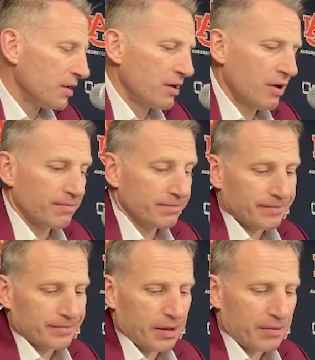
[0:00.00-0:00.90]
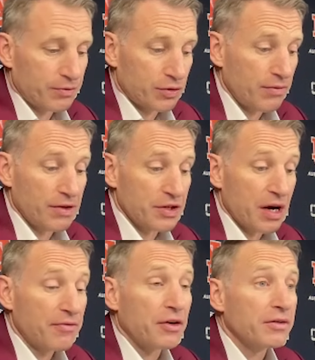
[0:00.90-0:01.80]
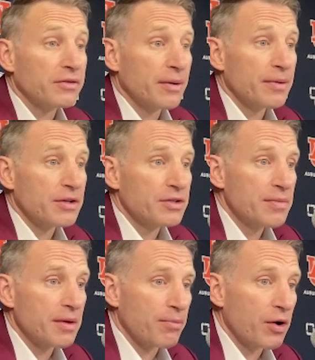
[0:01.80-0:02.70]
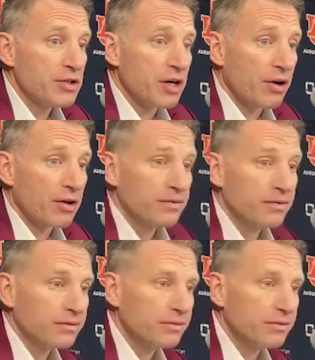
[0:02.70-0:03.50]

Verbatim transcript: you know, some of it's effort. I mean, team that plays harder